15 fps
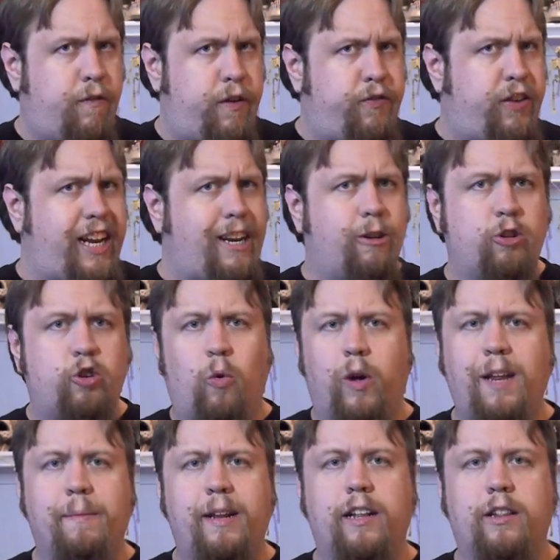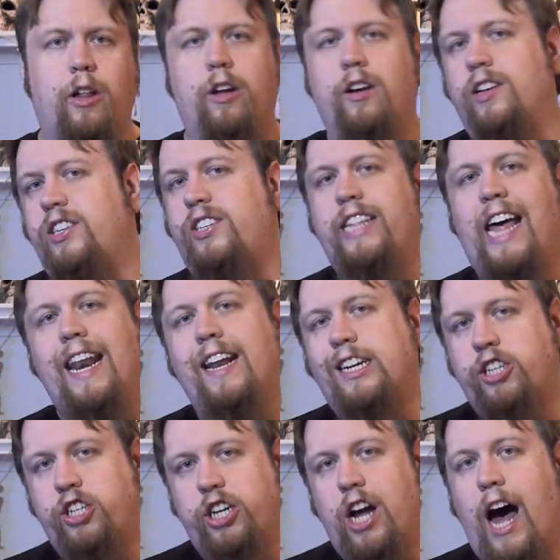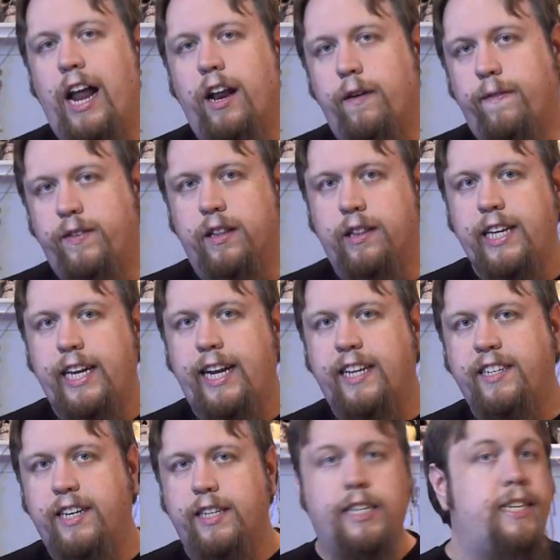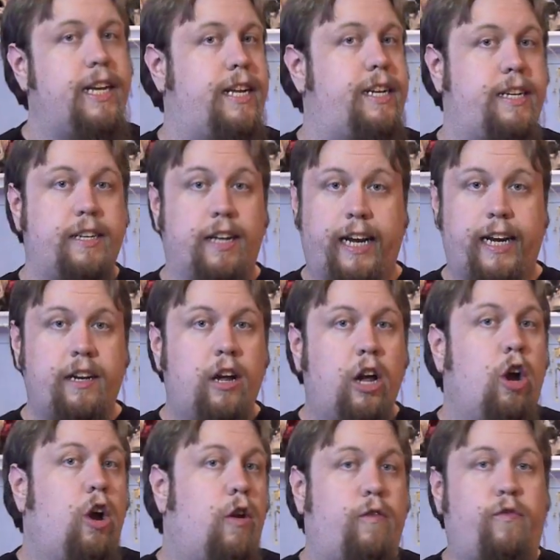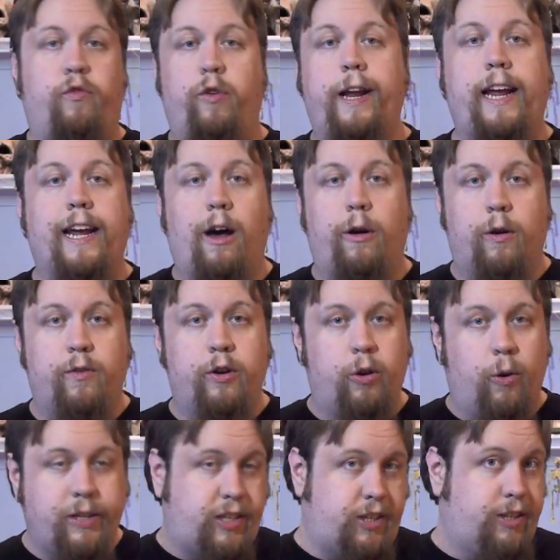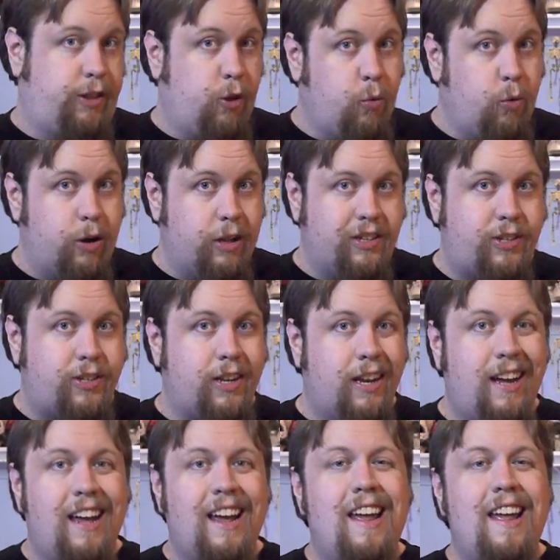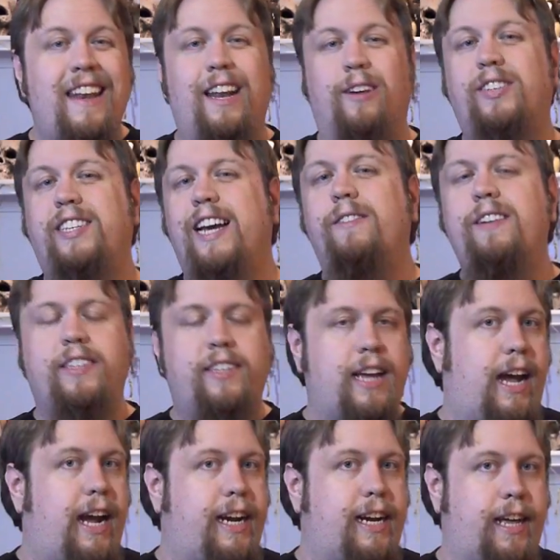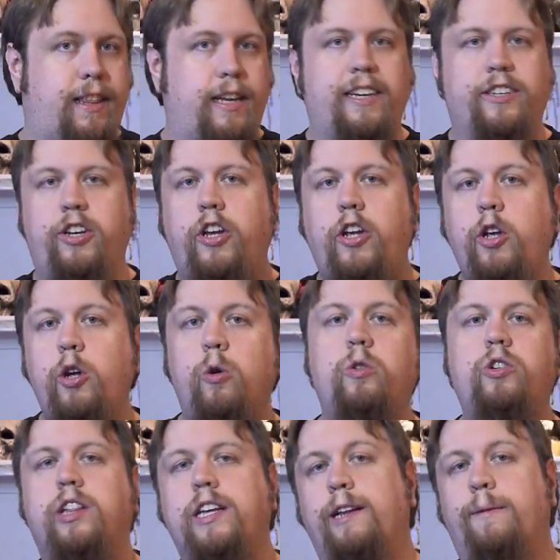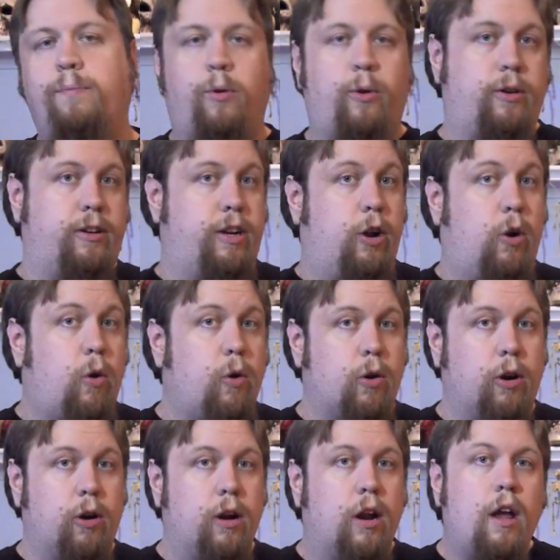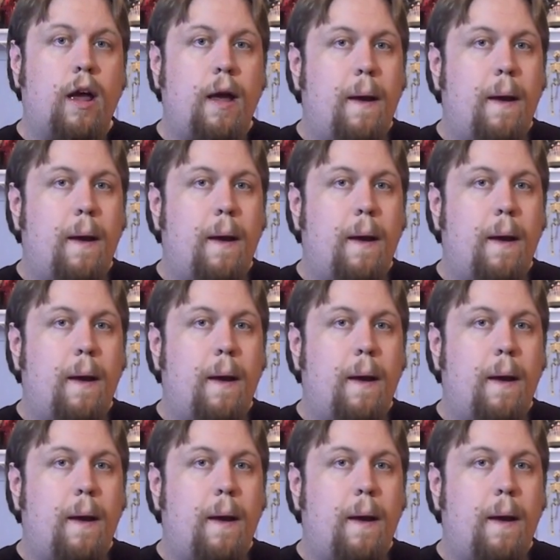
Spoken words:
15 or 20 minute long static shot of the leads in a tent at night freaking out over noises in the woods. Now, sound design I think is hugely important in horror,